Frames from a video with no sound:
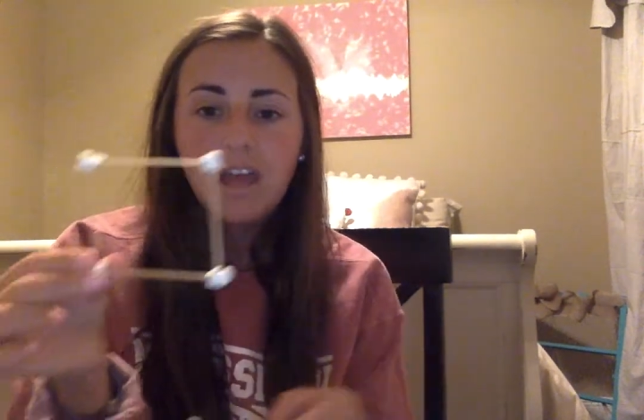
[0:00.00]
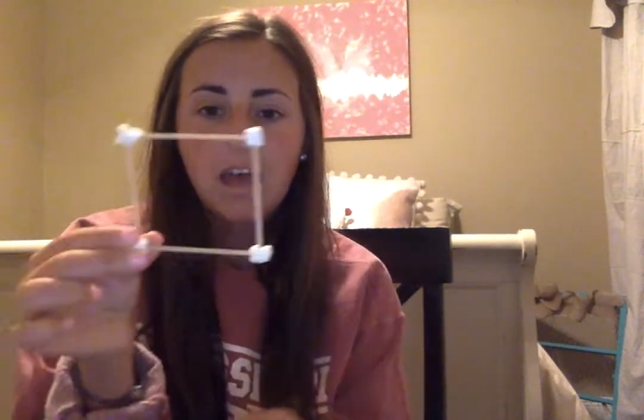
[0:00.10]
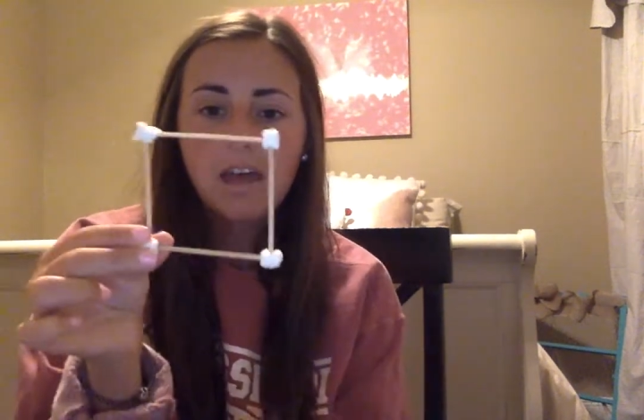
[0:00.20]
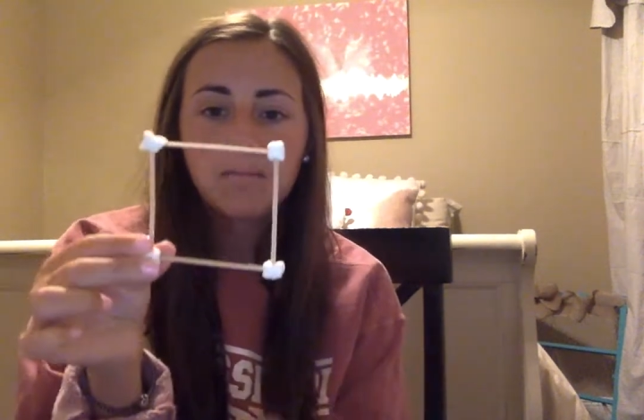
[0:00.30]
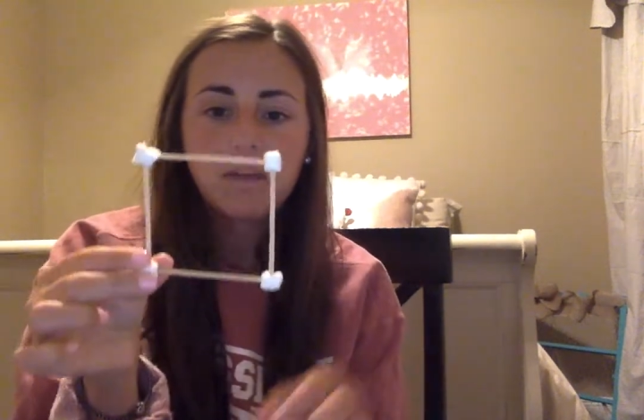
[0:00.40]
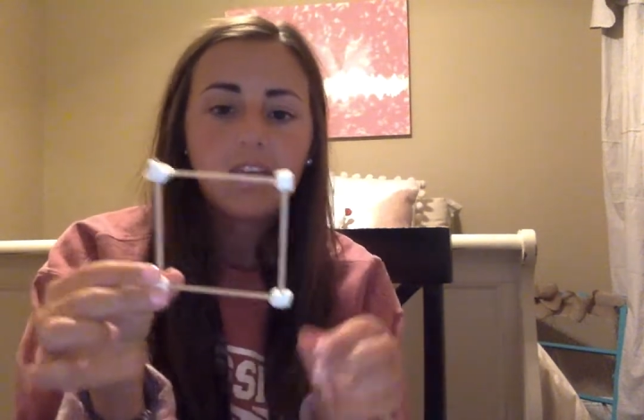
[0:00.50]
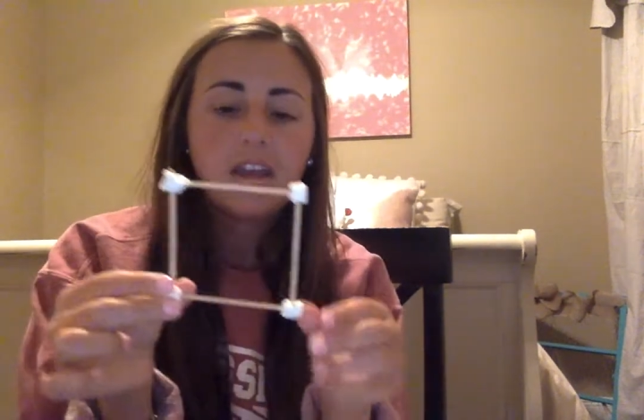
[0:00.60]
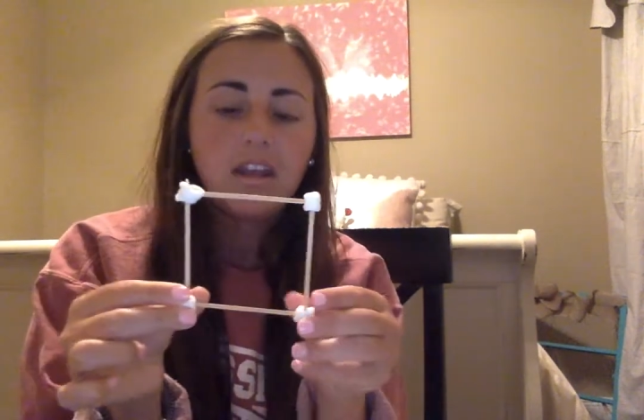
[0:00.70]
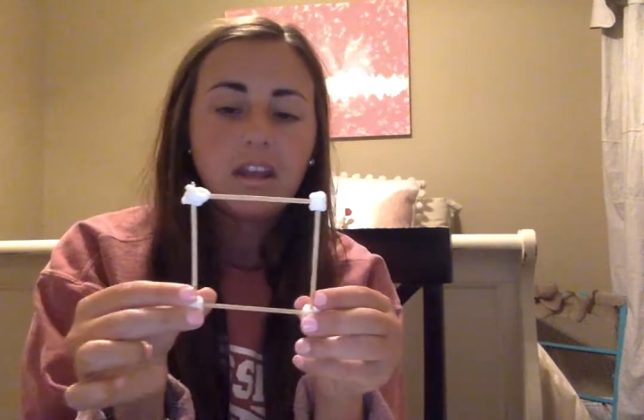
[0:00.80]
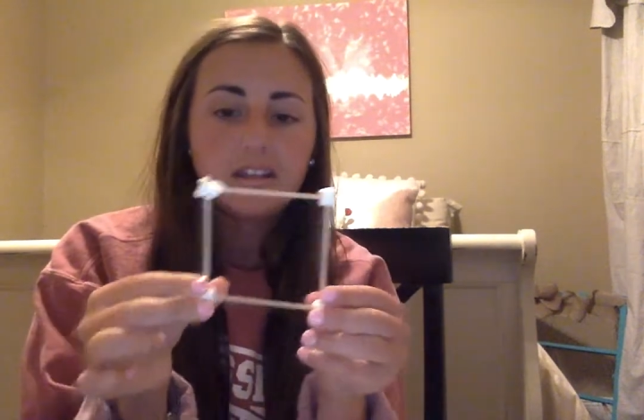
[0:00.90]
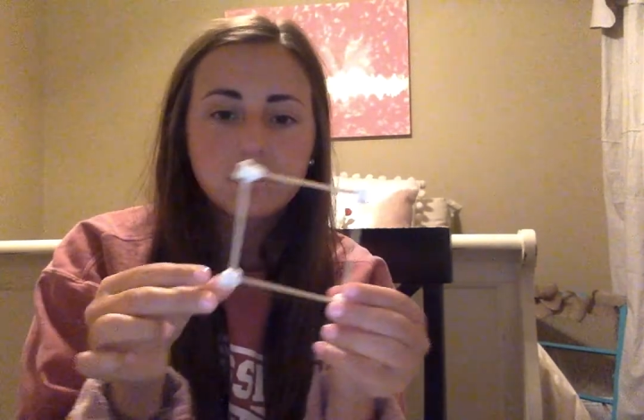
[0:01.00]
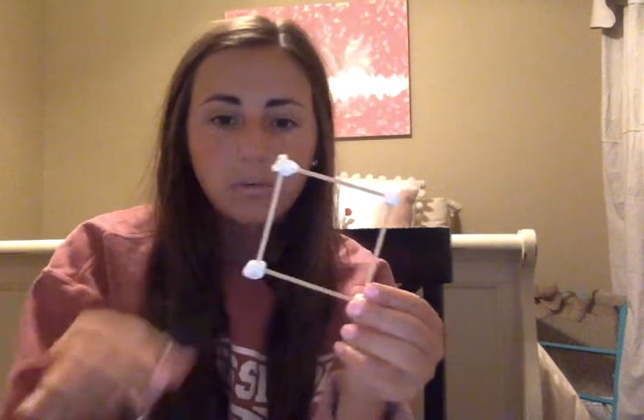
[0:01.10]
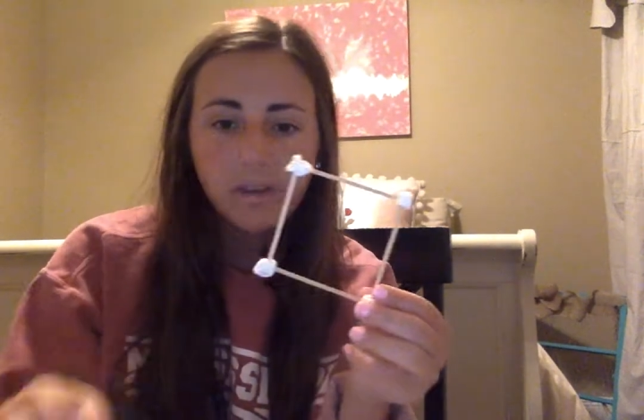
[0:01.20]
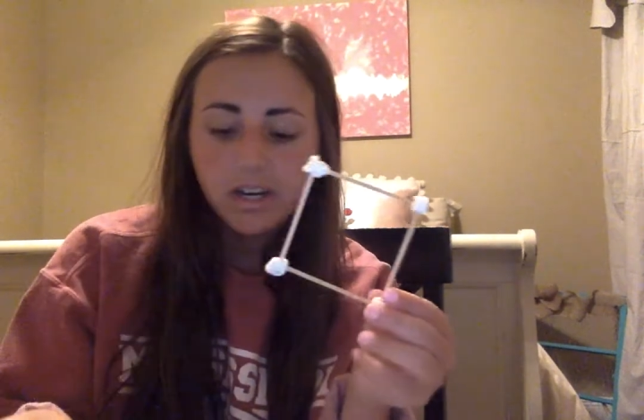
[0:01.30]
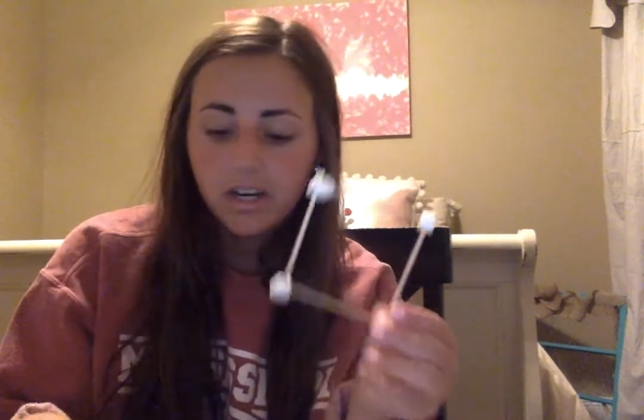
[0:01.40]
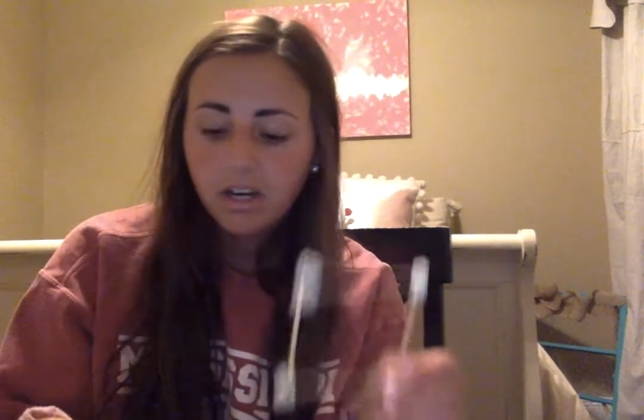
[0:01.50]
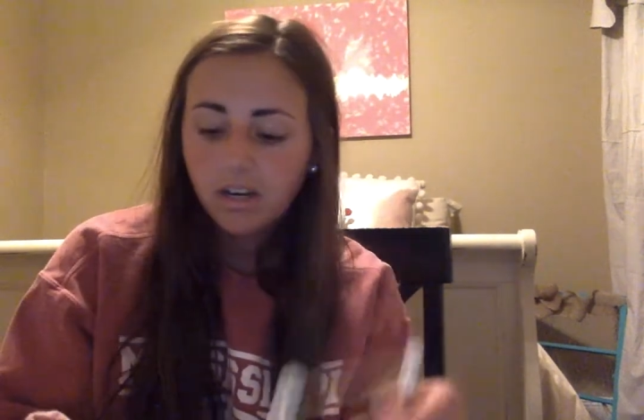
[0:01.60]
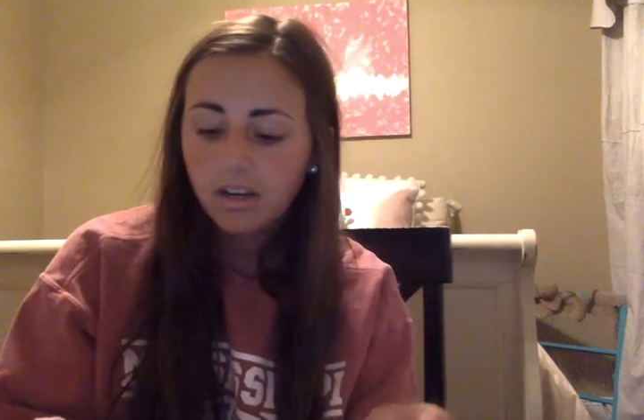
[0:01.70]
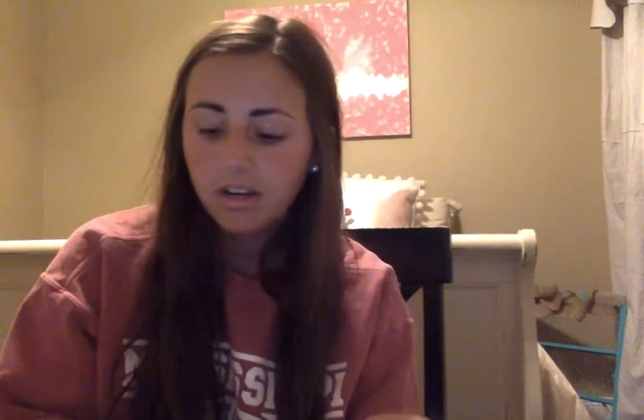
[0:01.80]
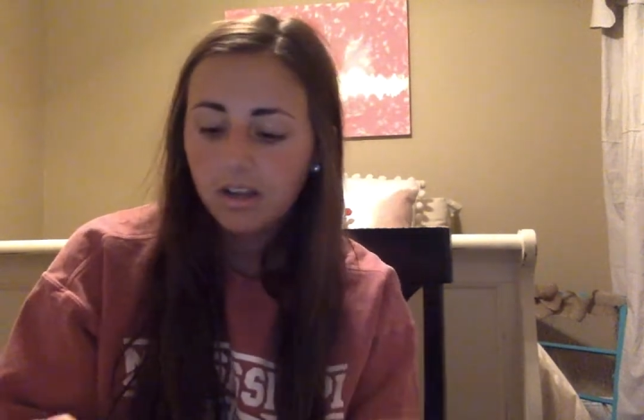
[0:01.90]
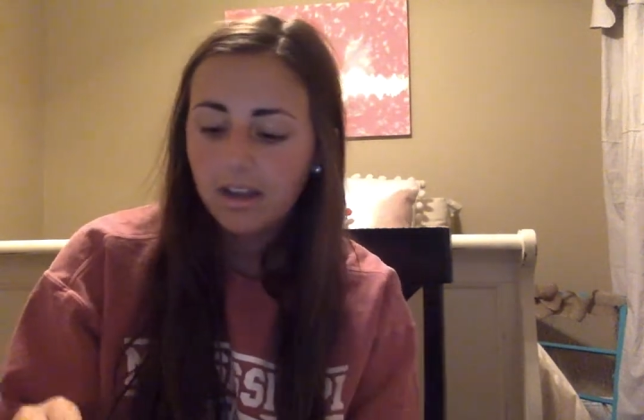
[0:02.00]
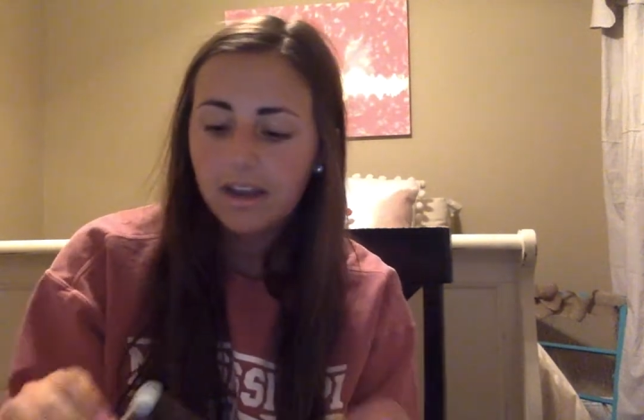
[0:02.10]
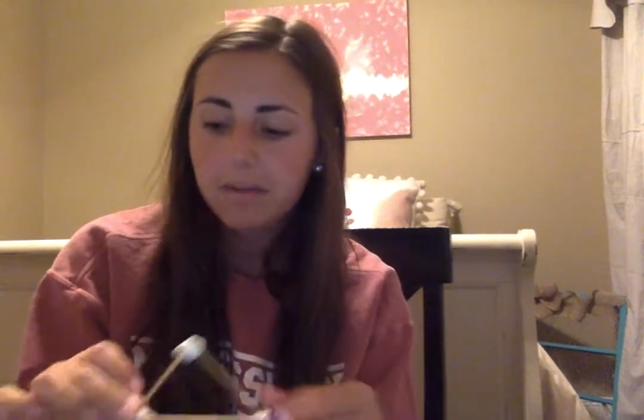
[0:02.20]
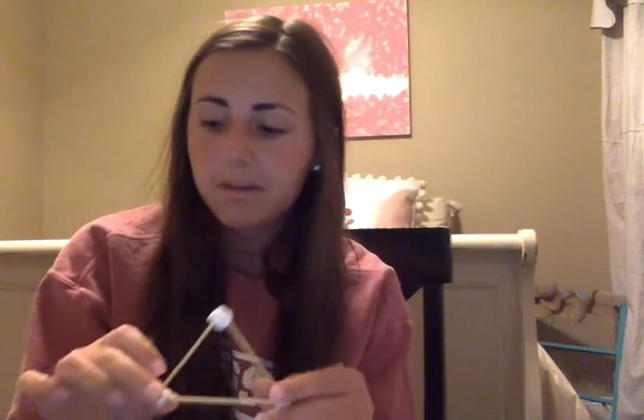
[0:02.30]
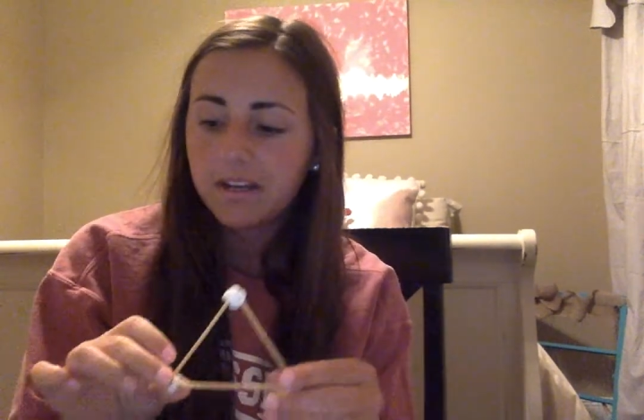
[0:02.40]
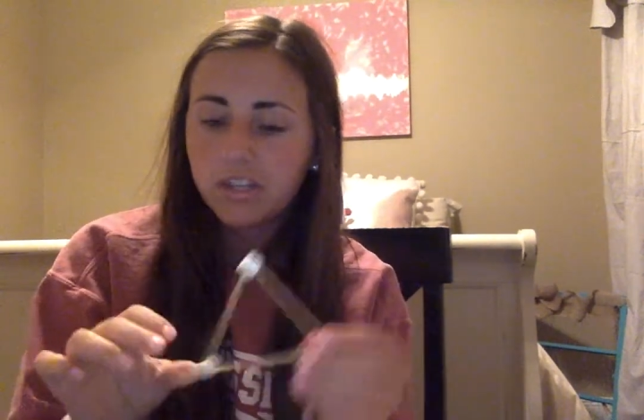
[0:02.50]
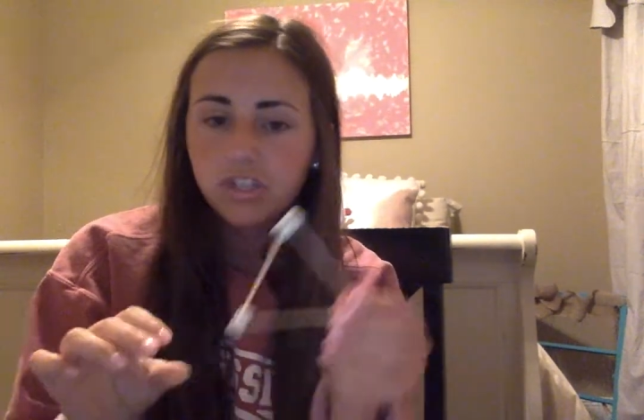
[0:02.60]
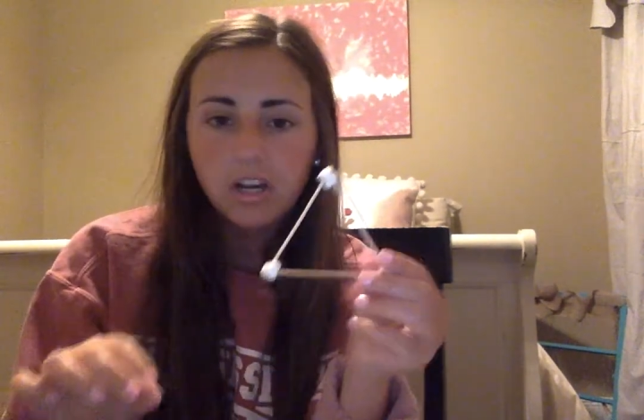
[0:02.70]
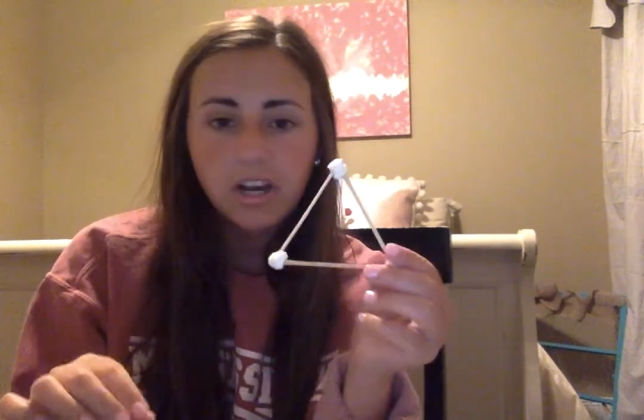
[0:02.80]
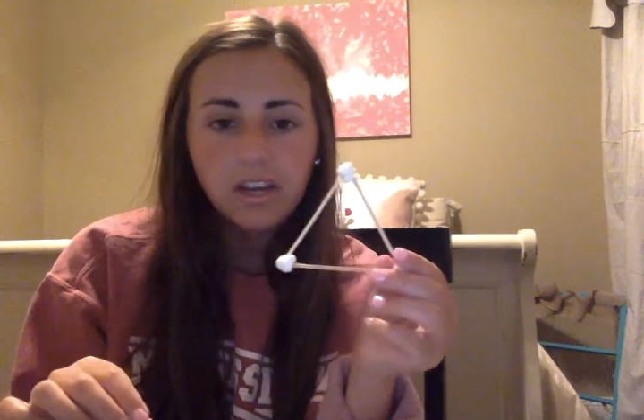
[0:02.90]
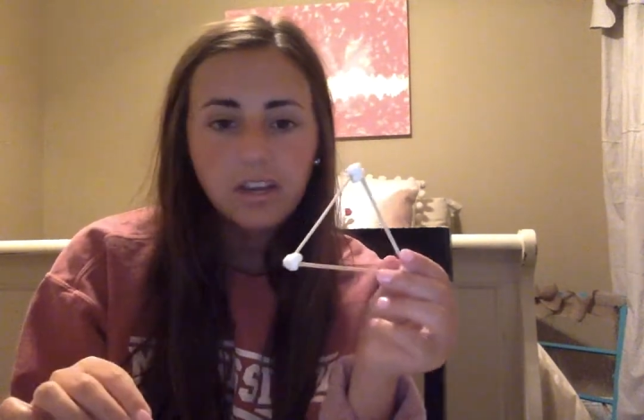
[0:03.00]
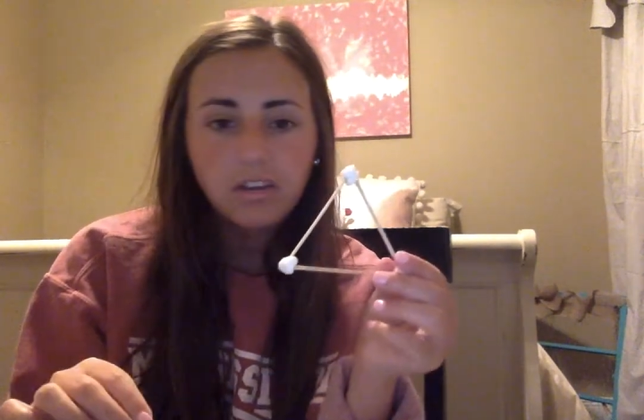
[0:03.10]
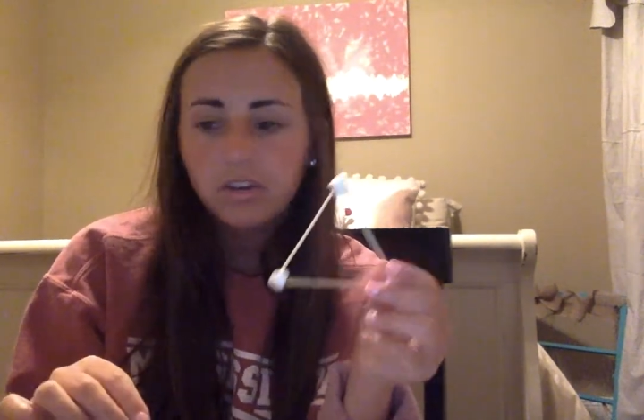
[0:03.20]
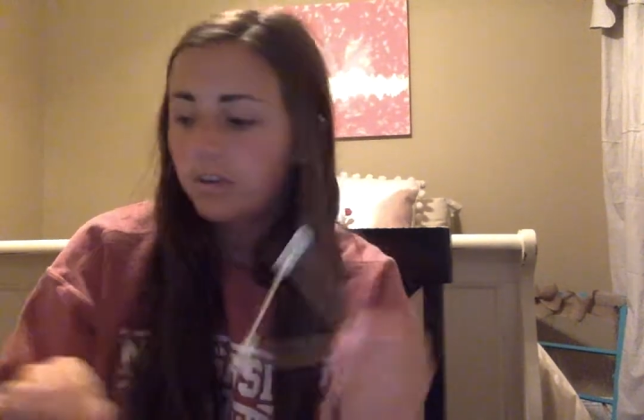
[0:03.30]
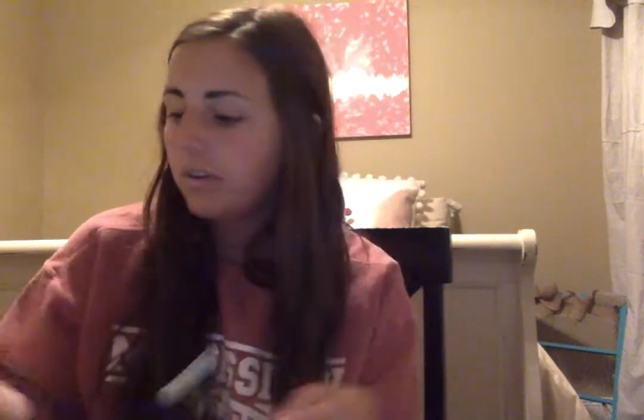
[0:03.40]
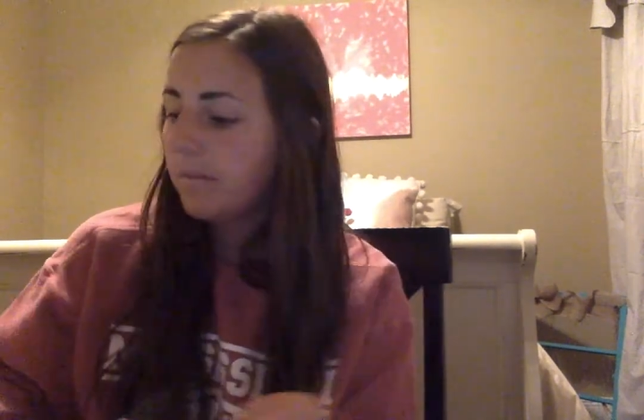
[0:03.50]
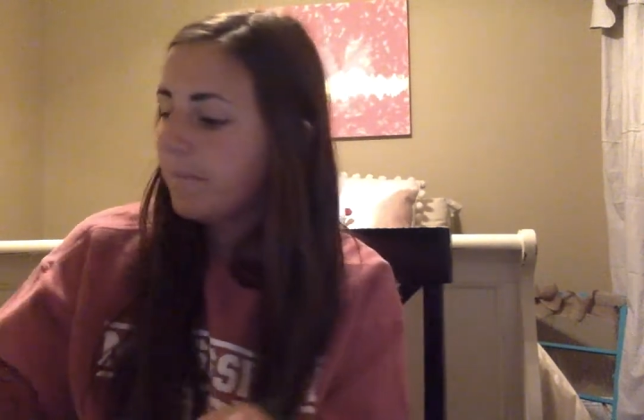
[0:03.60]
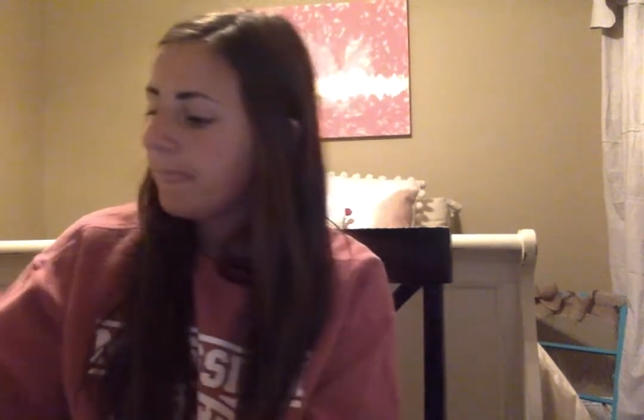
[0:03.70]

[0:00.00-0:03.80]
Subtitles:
I made a square, and I made a triangle,